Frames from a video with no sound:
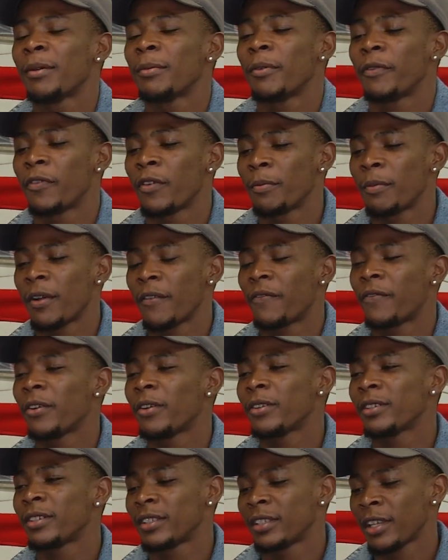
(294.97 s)
For my
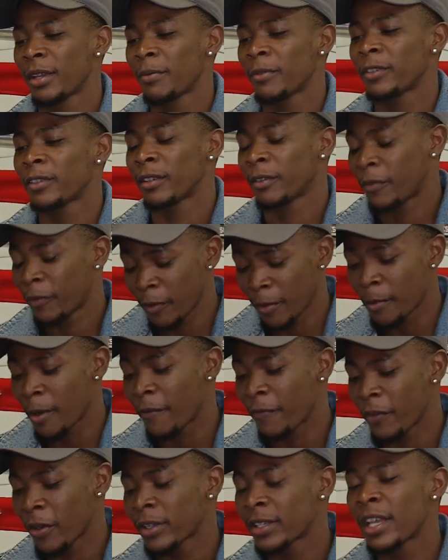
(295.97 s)
first
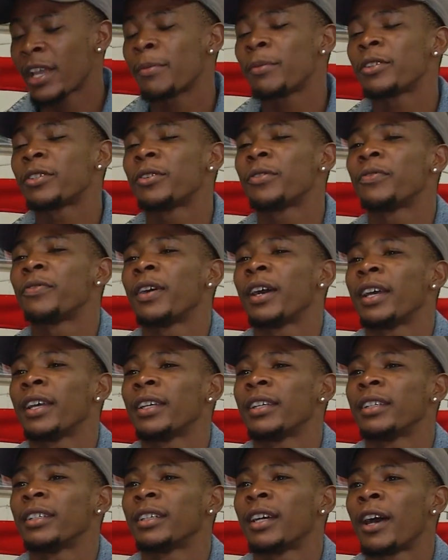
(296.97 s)
amateur fight,
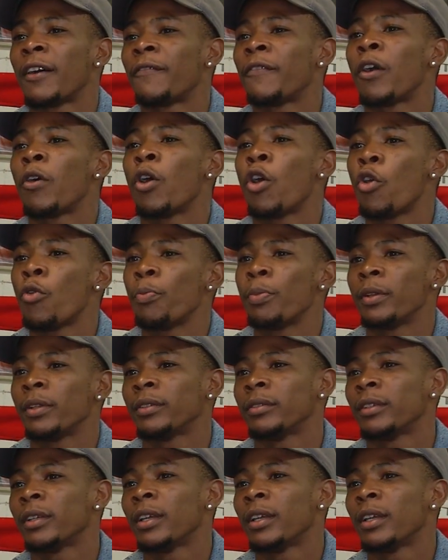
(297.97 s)
I fought open,